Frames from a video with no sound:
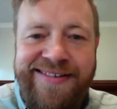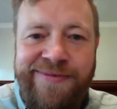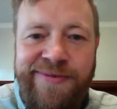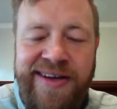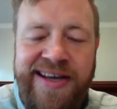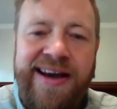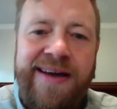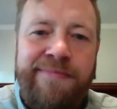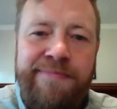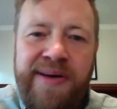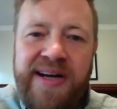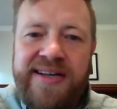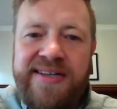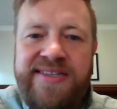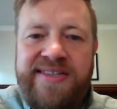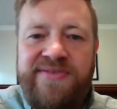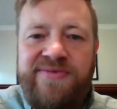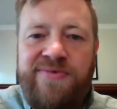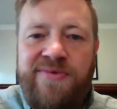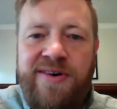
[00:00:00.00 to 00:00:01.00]
We got
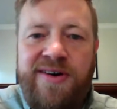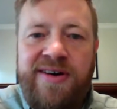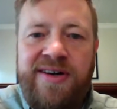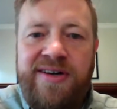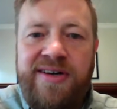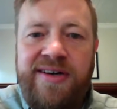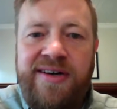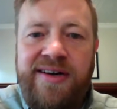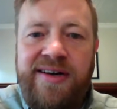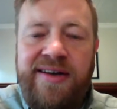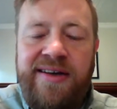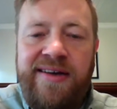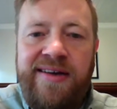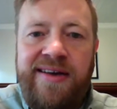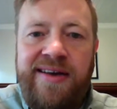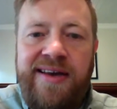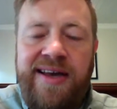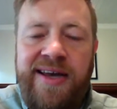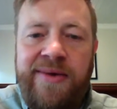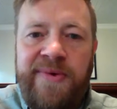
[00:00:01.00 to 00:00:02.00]
buckets of water
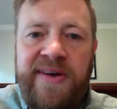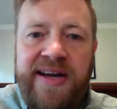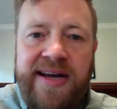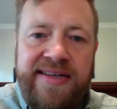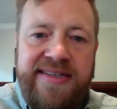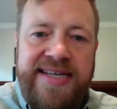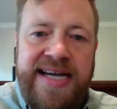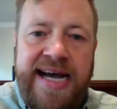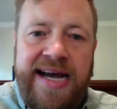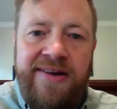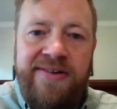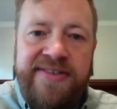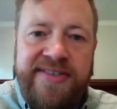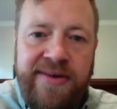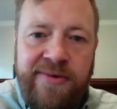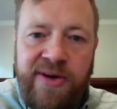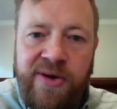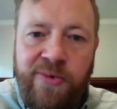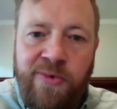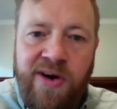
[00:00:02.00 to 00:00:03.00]
and we got towels
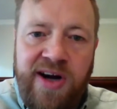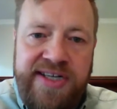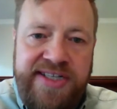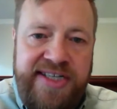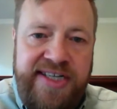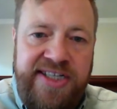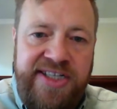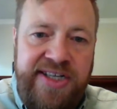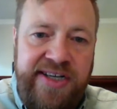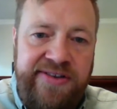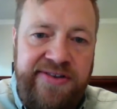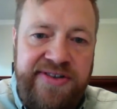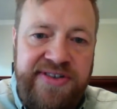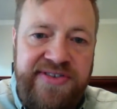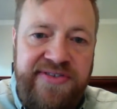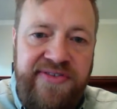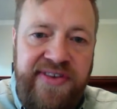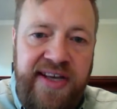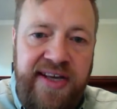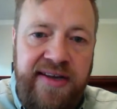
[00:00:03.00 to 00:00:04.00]
and we washed each
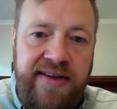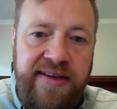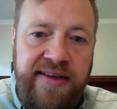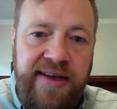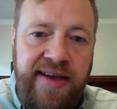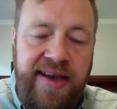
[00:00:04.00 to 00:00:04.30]
other's feet.